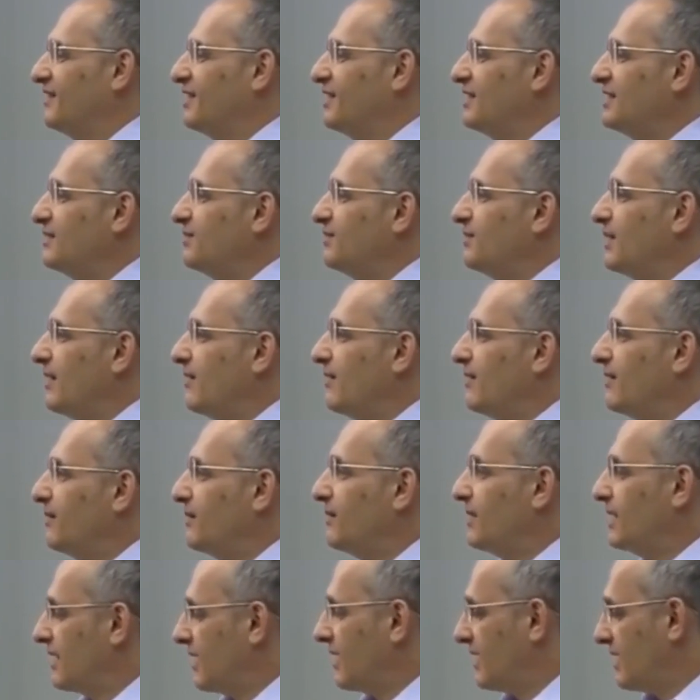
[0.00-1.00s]
All the
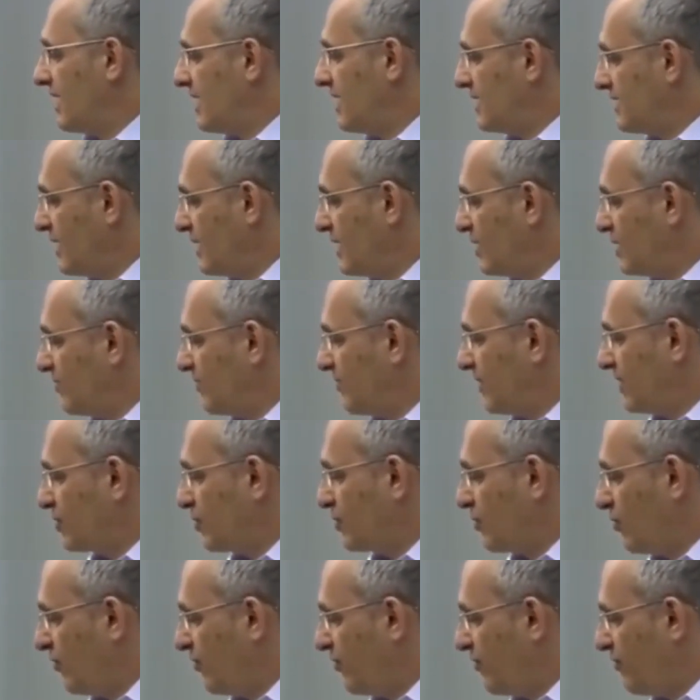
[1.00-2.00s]
primordial element of
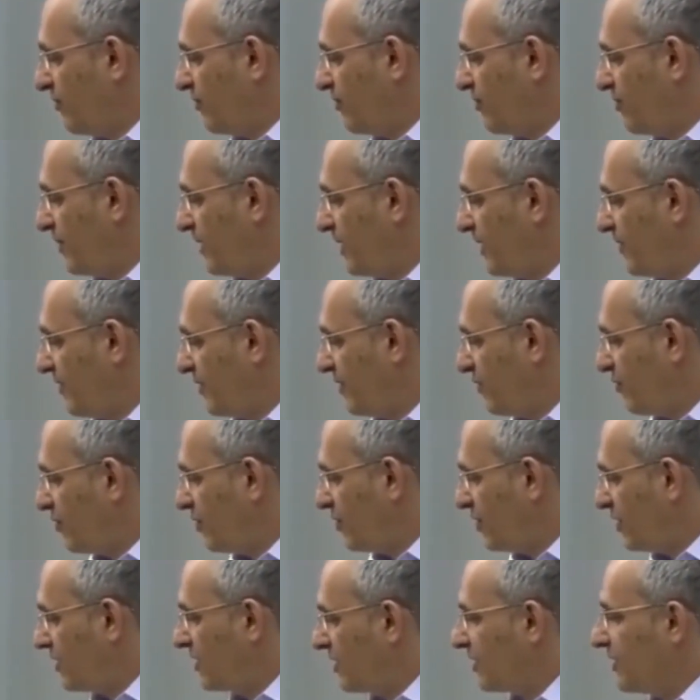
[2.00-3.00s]
fire has gone into the
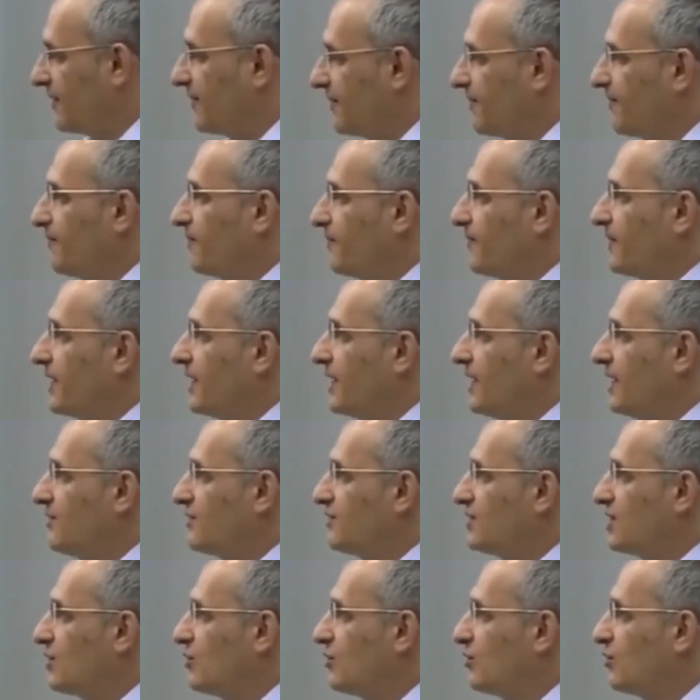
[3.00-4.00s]
reproductive
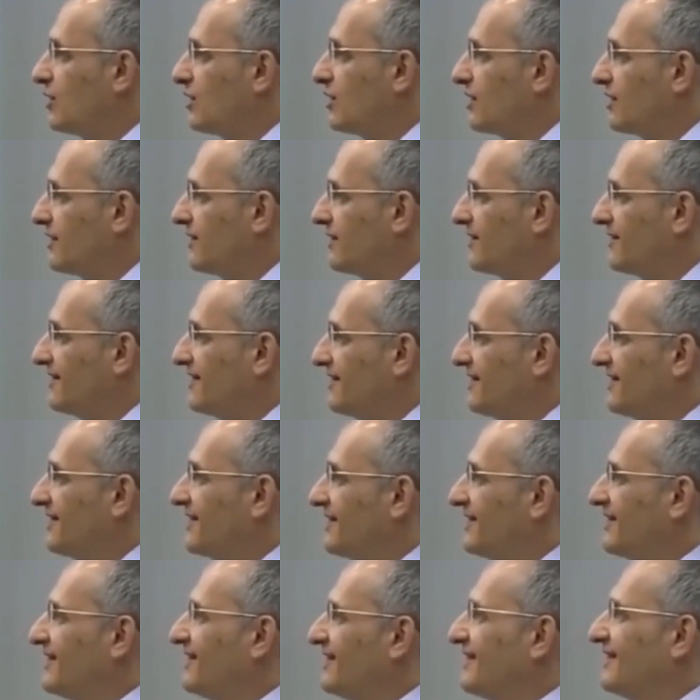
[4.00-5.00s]
organs or the stomach.
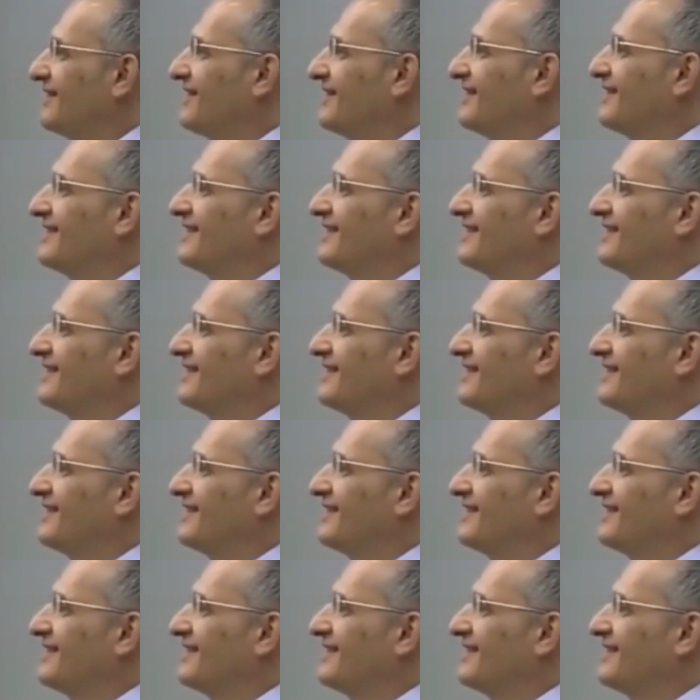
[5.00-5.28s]
Got it?